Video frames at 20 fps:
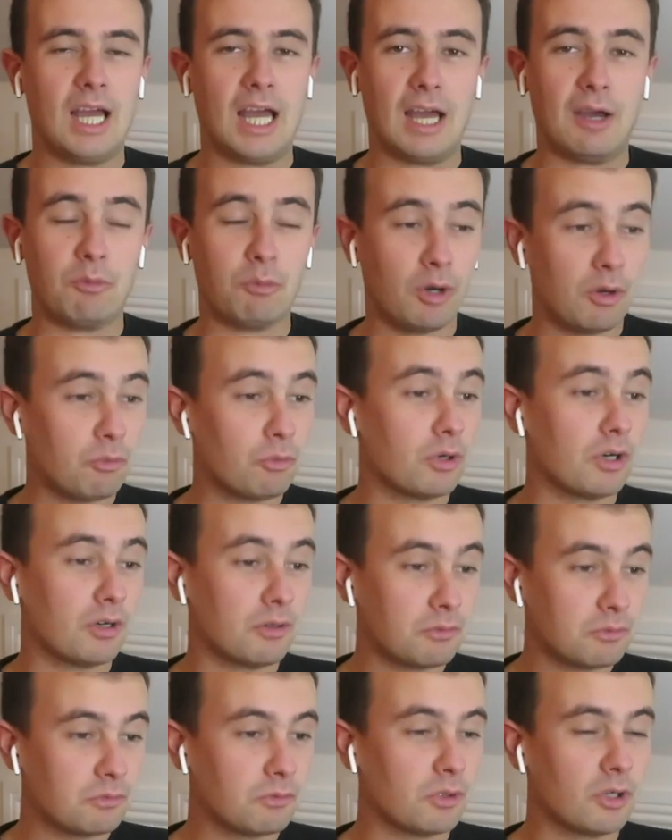what
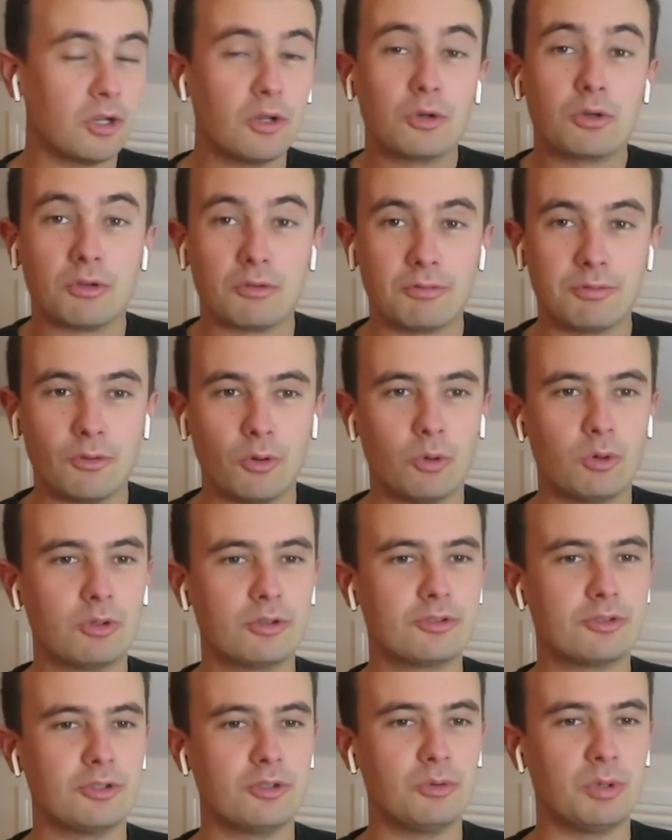we're looking forward
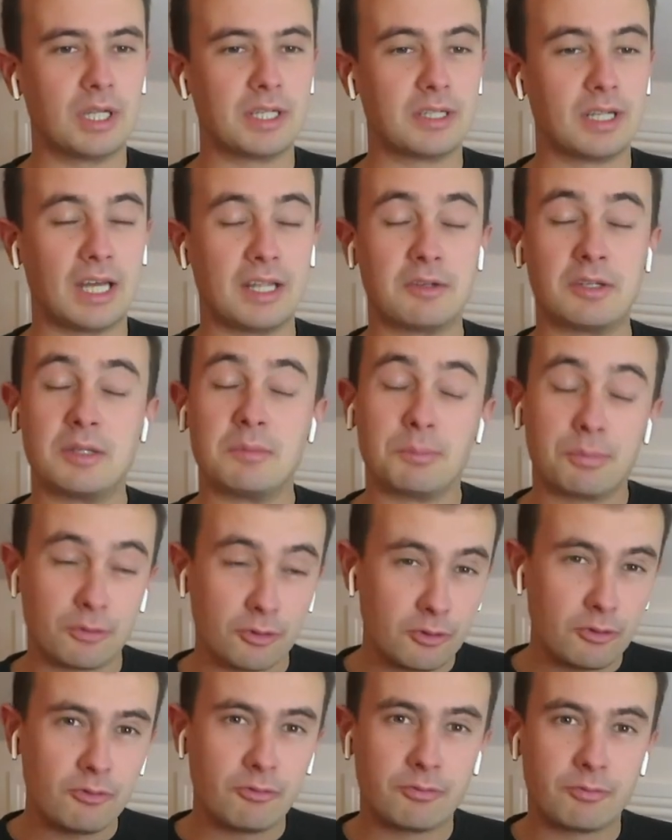to and
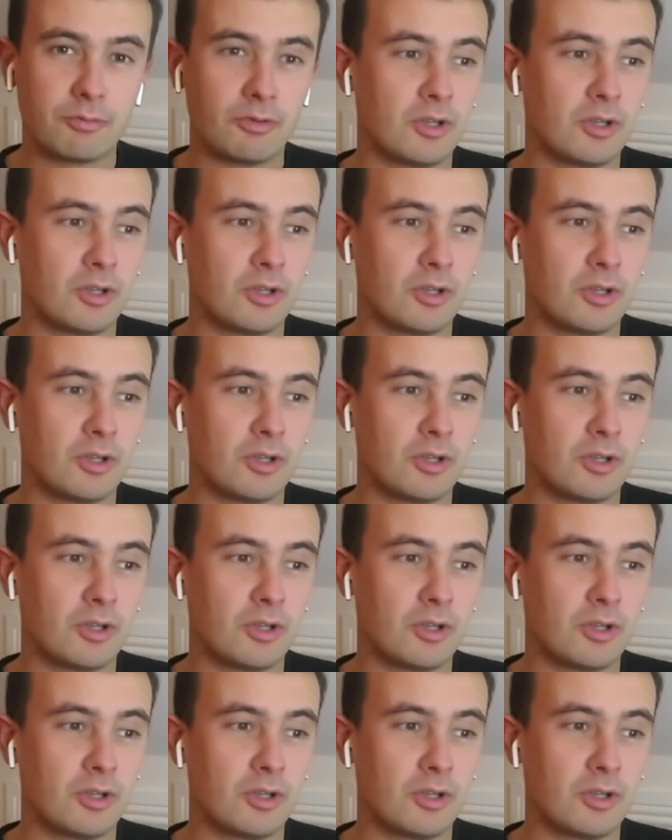improve,